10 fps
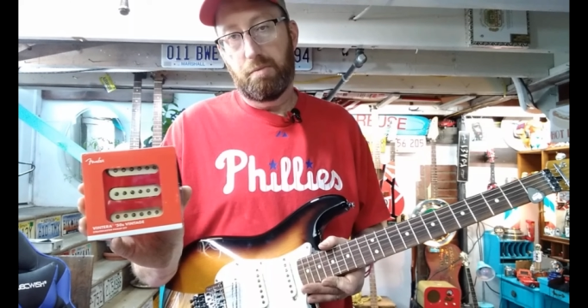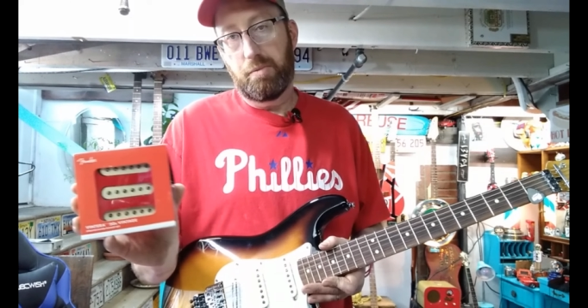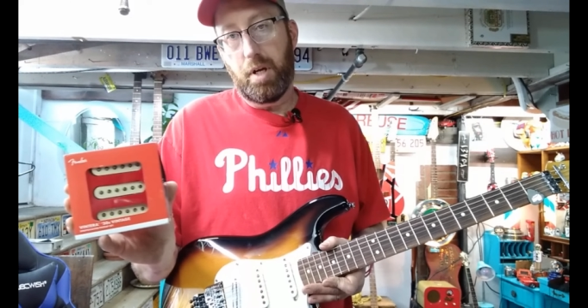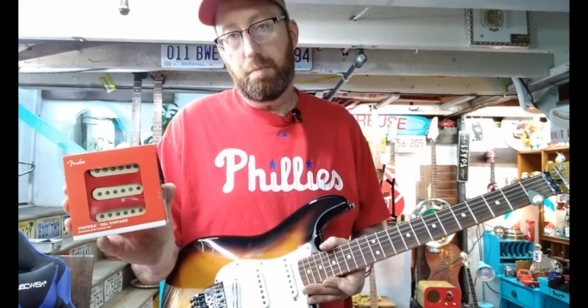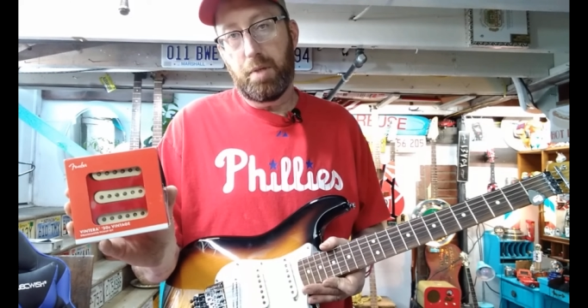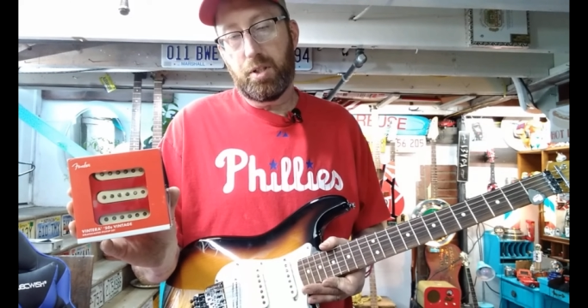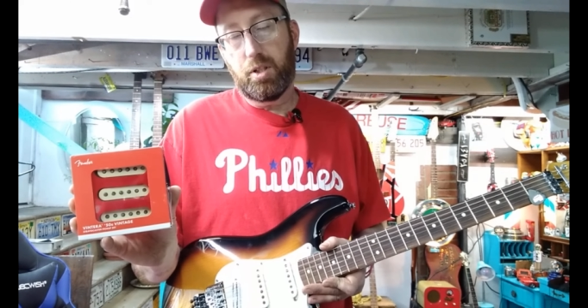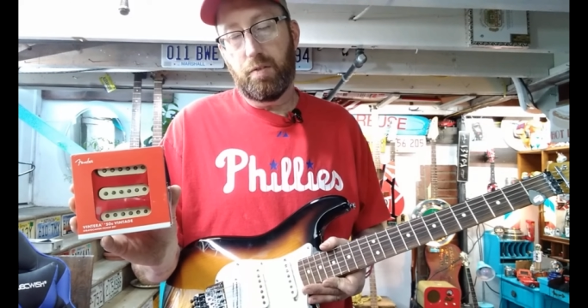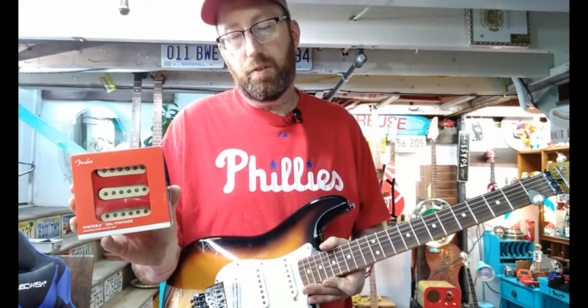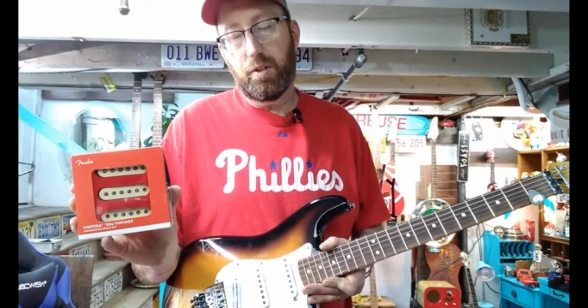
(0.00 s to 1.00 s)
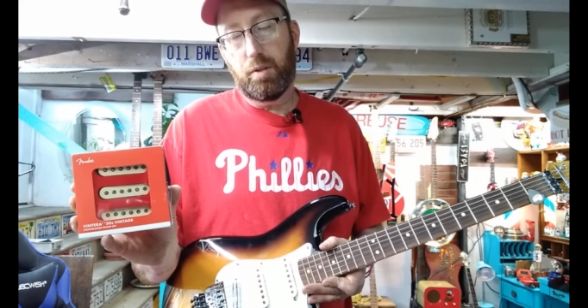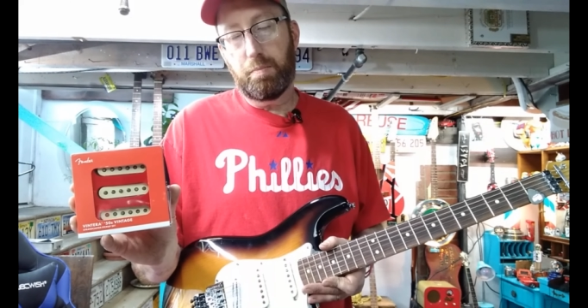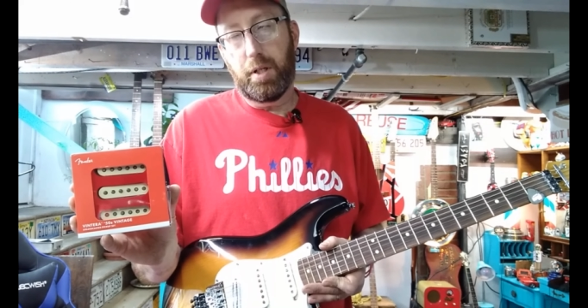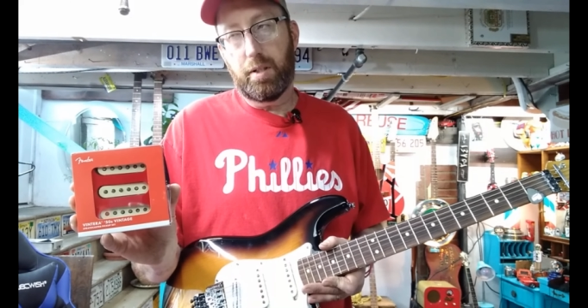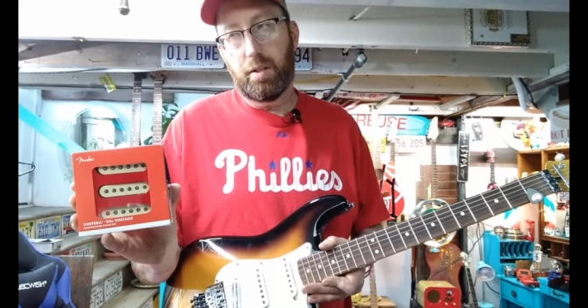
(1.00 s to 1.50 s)
Not much difference,
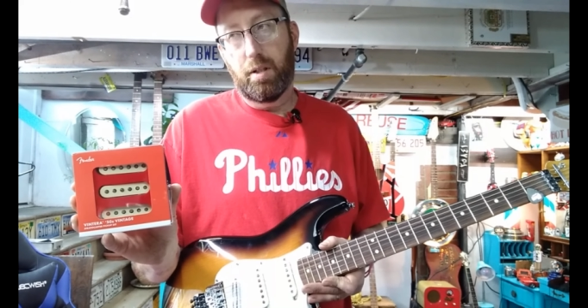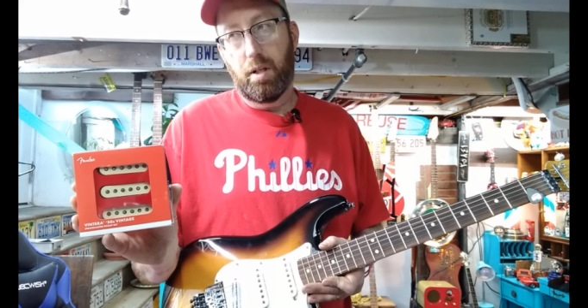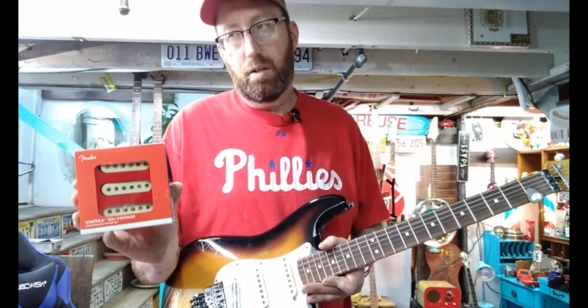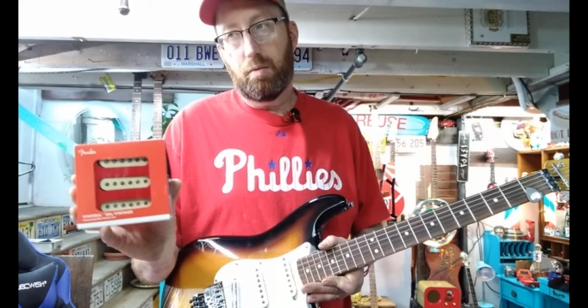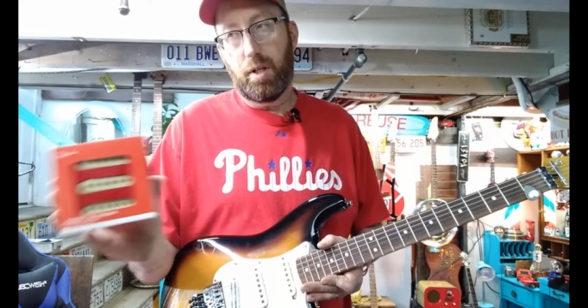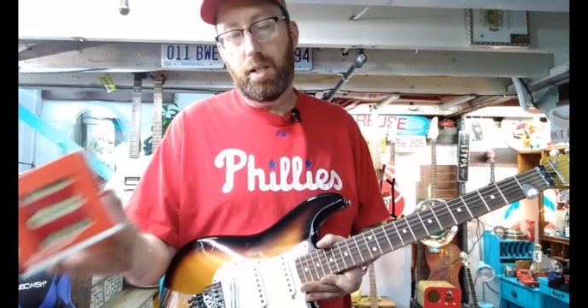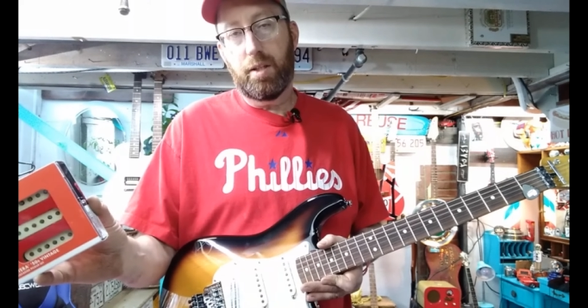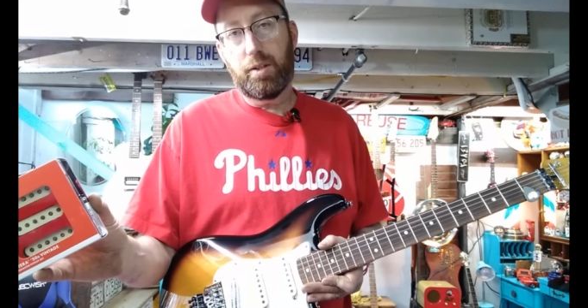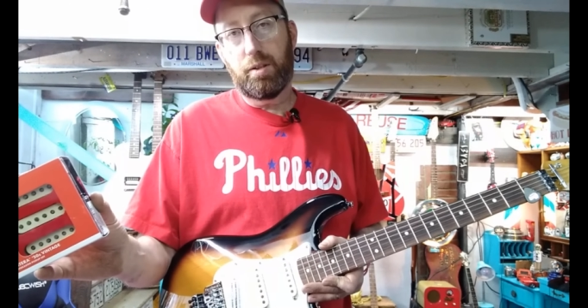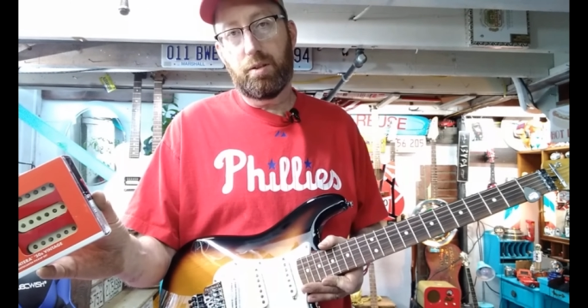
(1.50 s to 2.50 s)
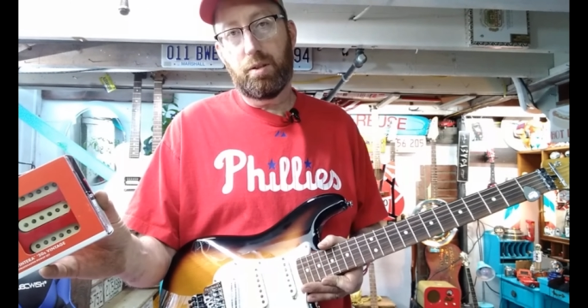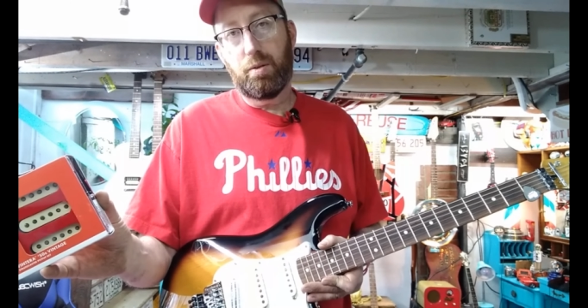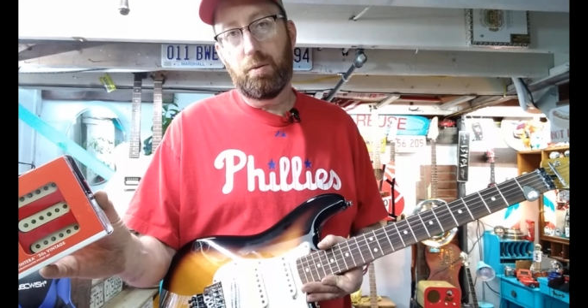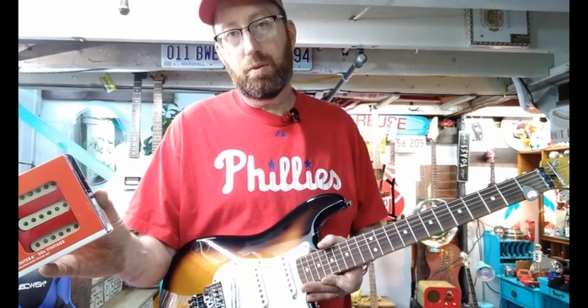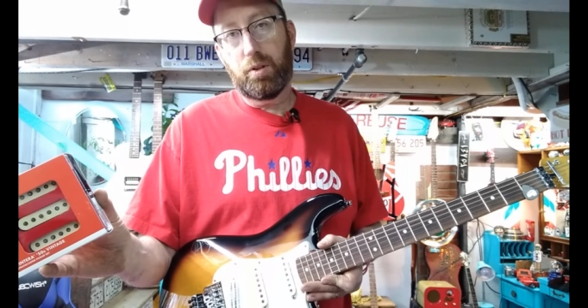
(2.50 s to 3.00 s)
but when I listened
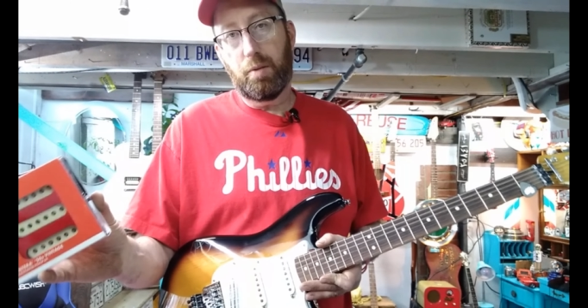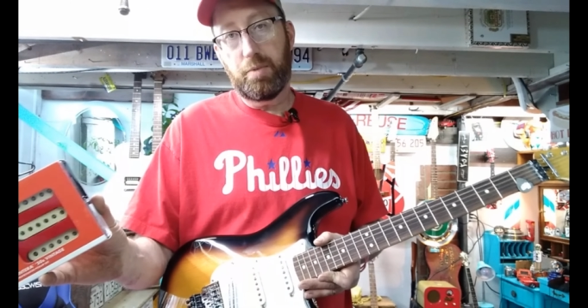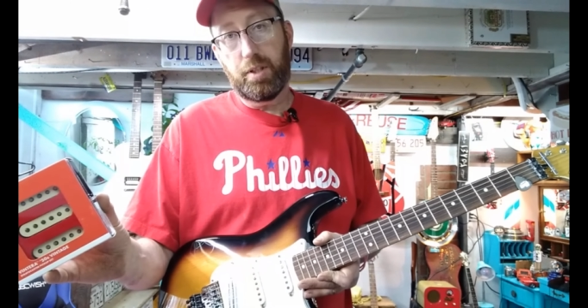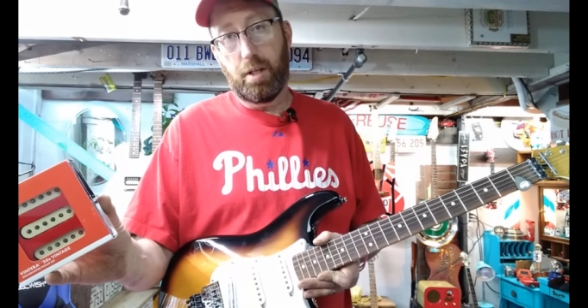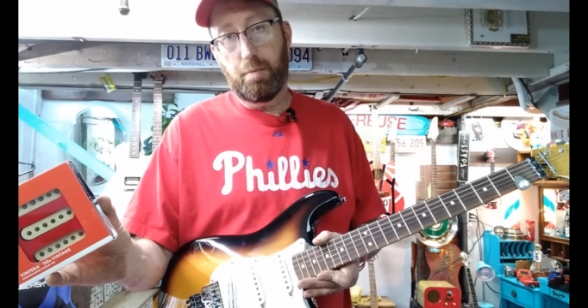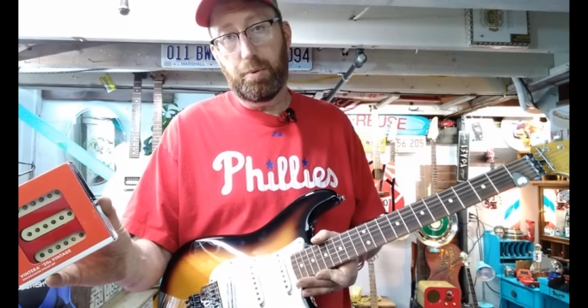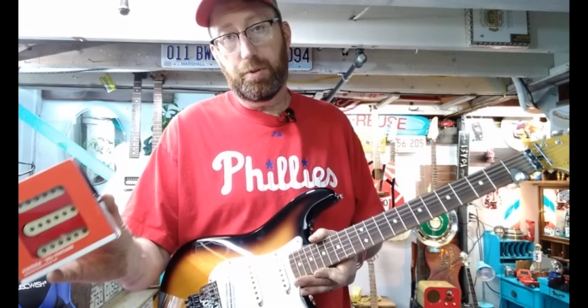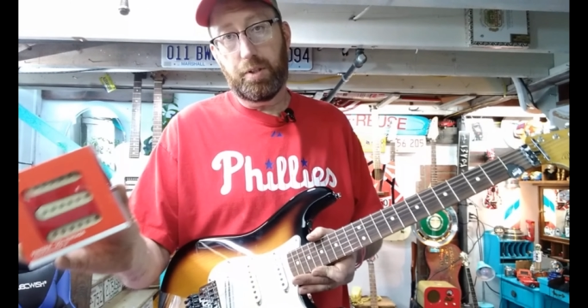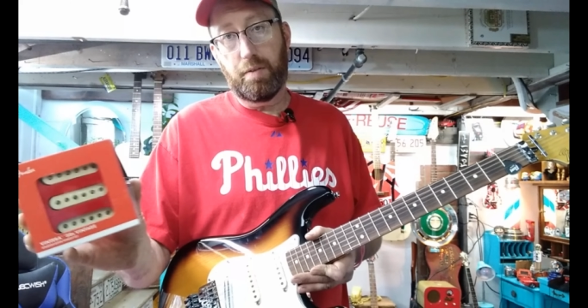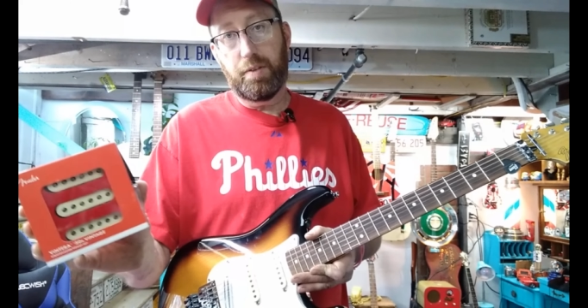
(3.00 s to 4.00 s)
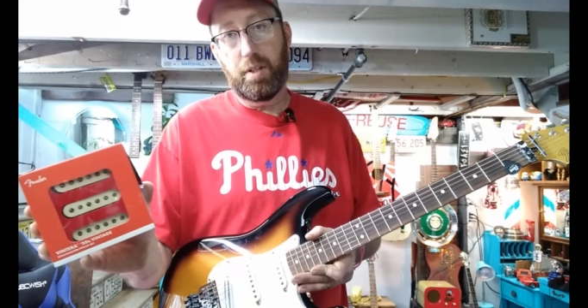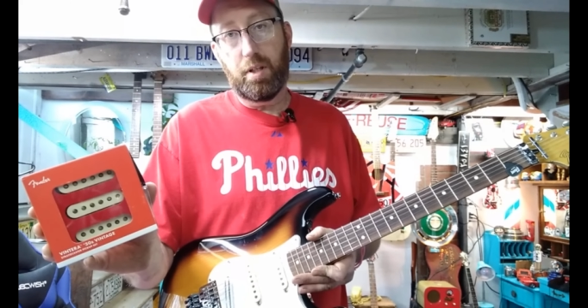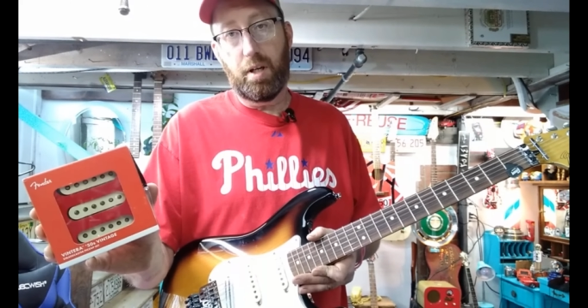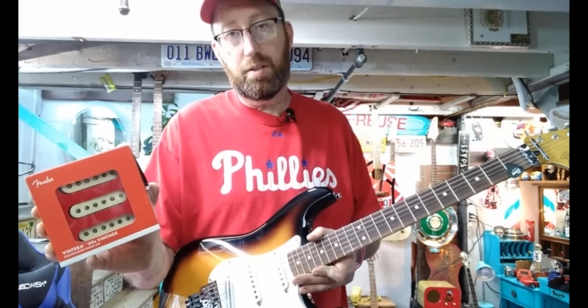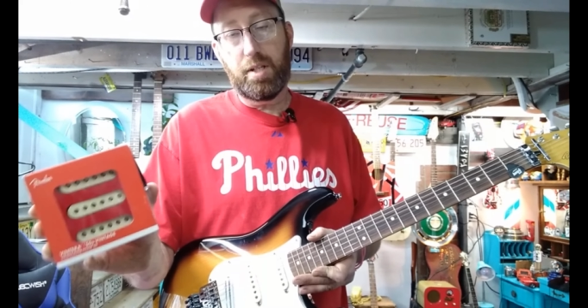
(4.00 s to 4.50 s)
to some samples of
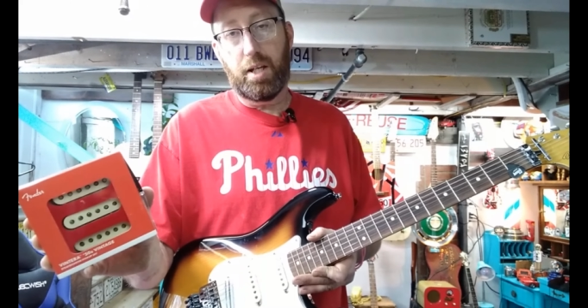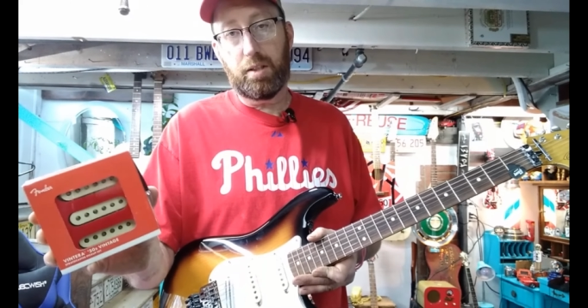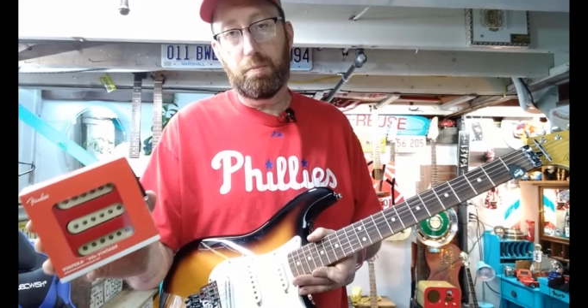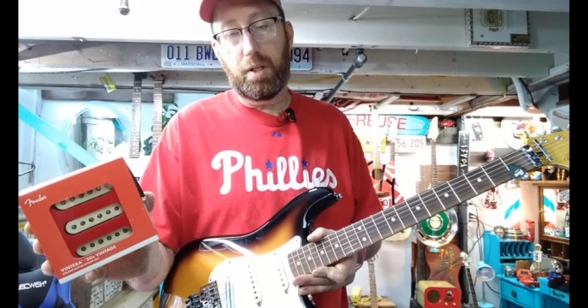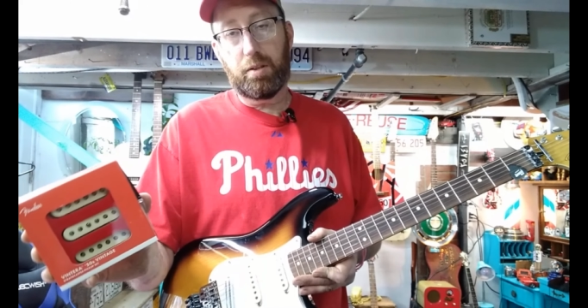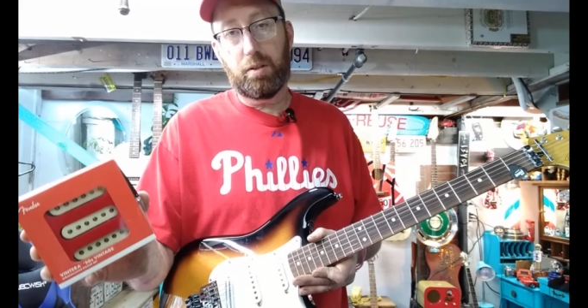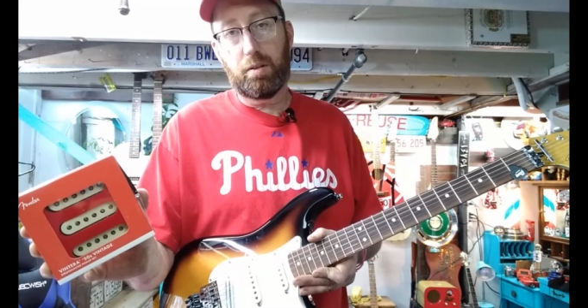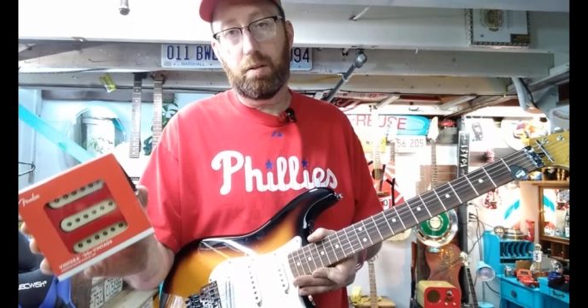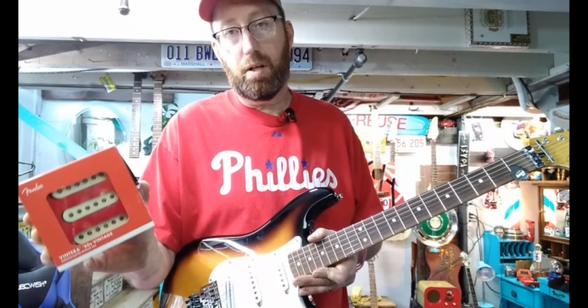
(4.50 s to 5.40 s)
the Tex-Mex